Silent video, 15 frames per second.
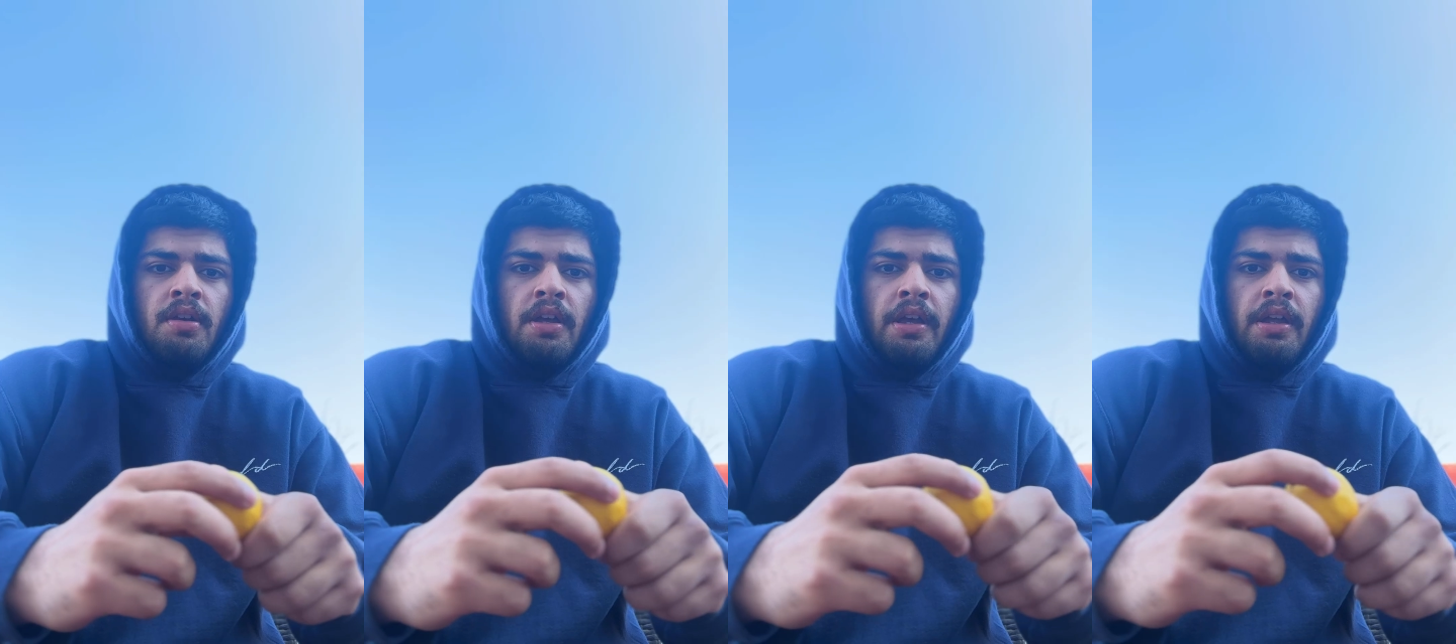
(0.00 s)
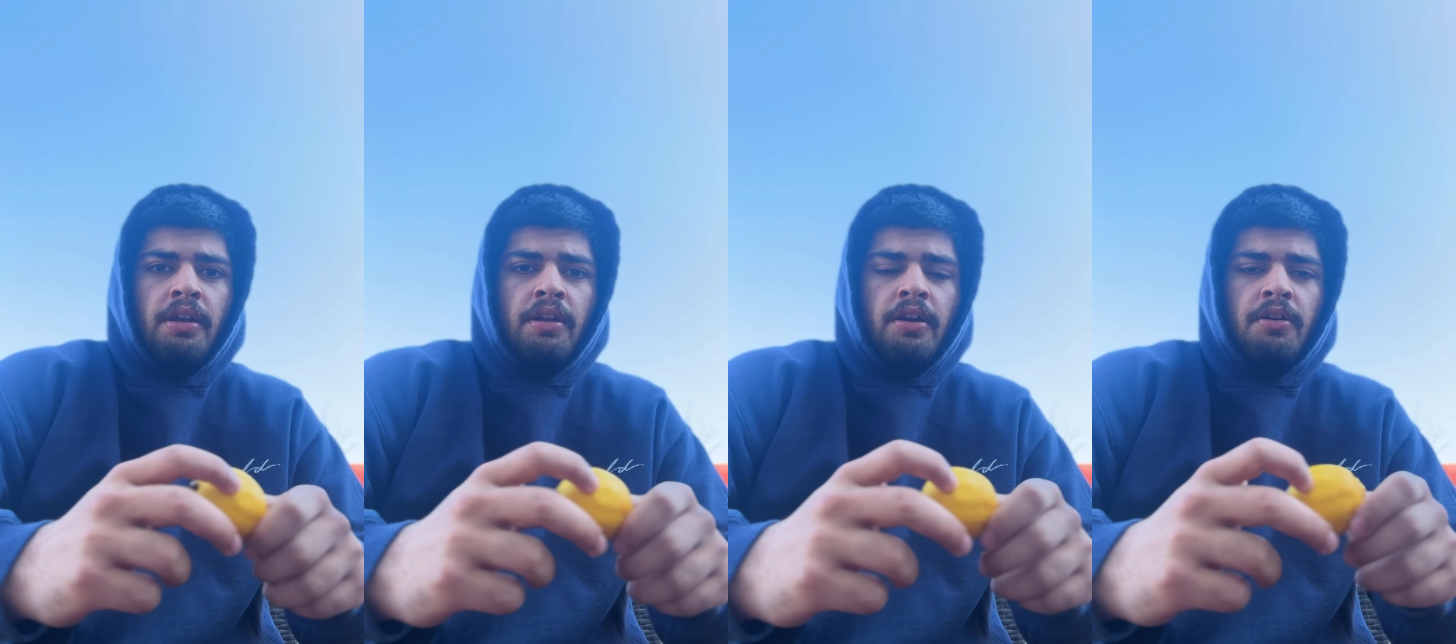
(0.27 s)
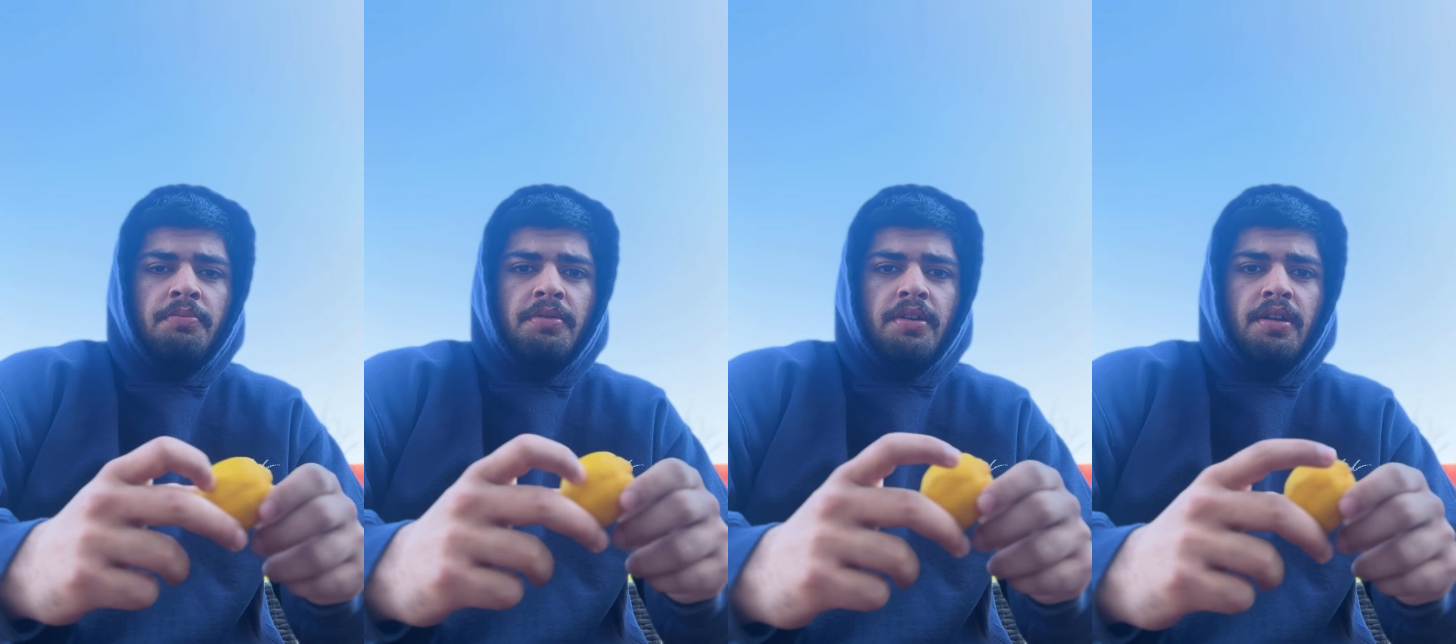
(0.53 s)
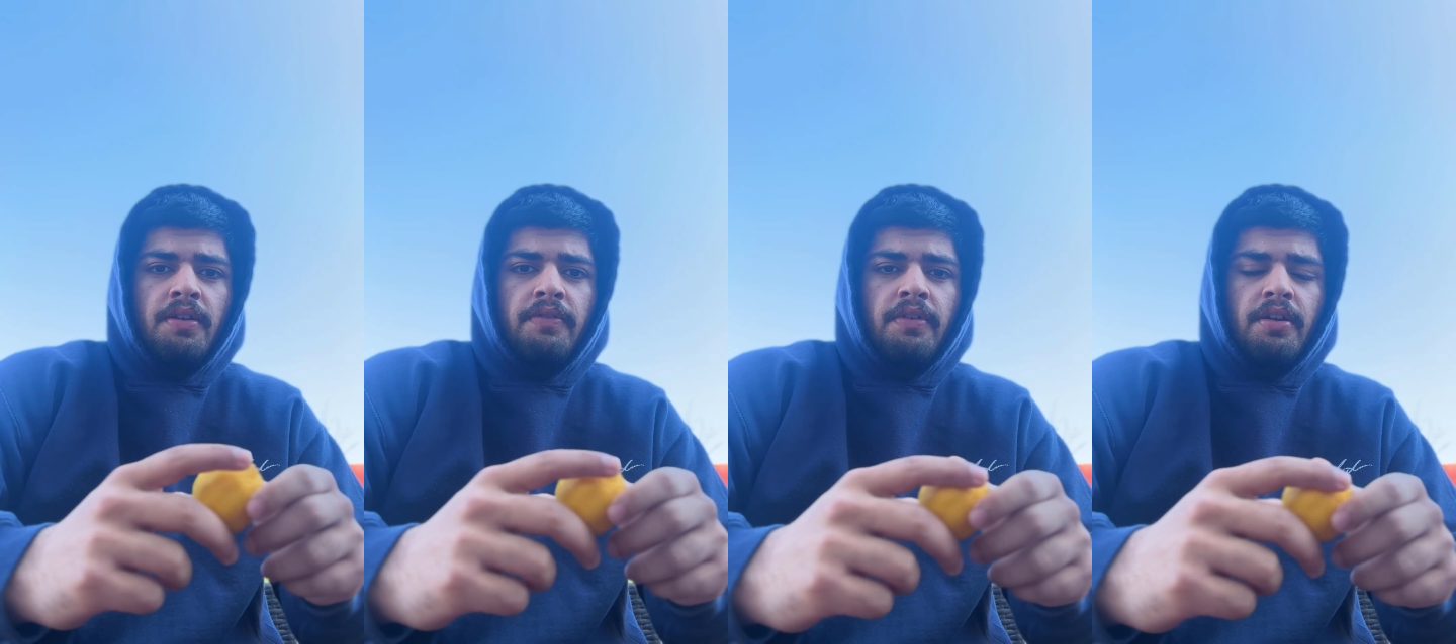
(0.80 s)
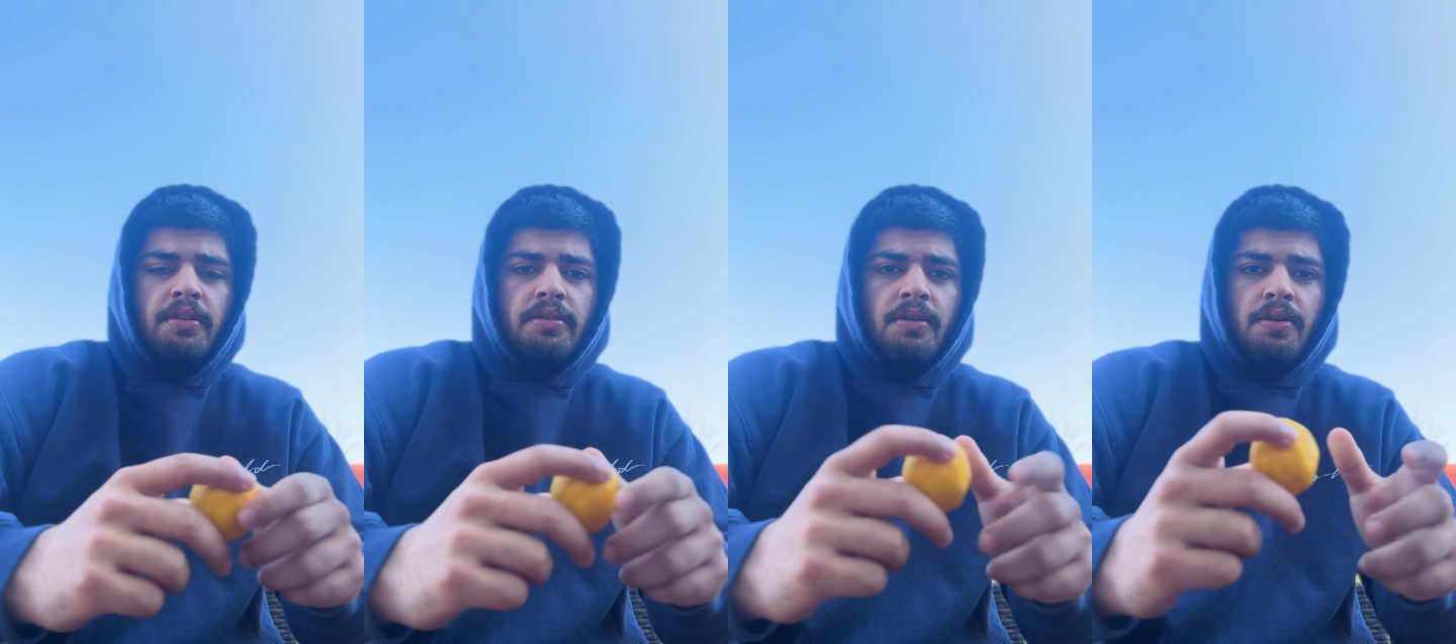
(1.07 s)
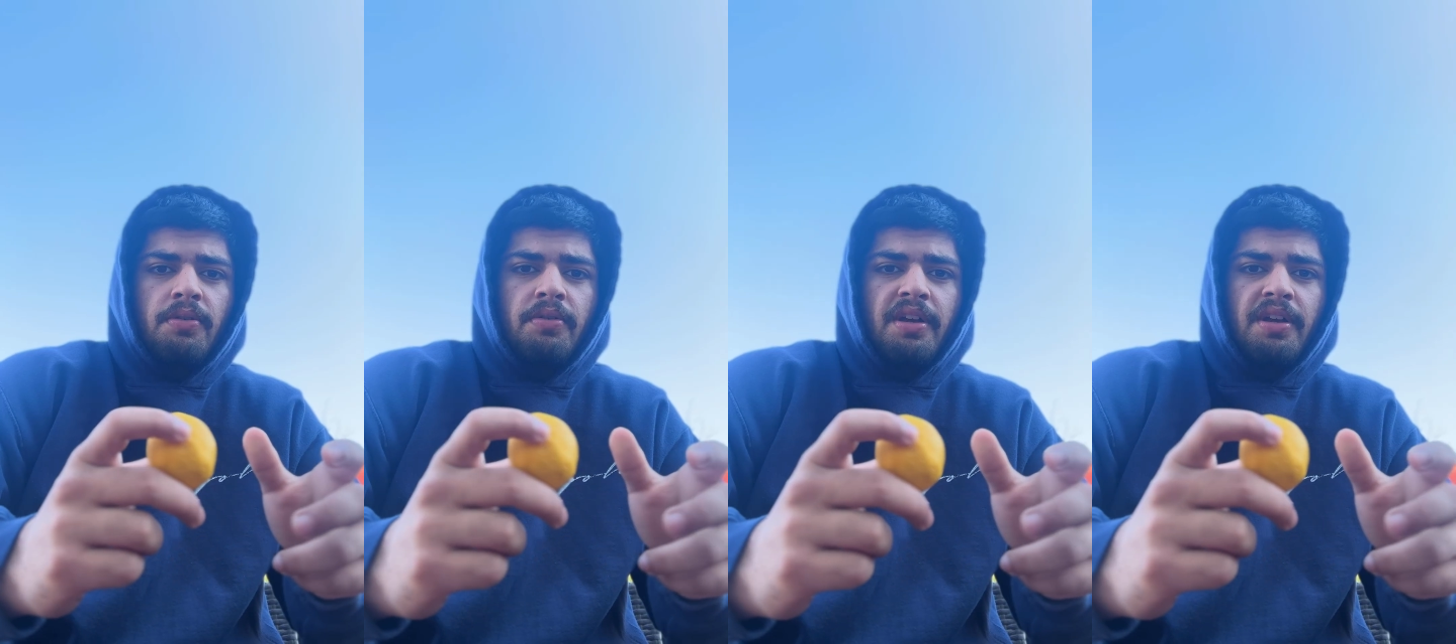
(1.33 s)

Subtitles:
and I'll be giving a thorough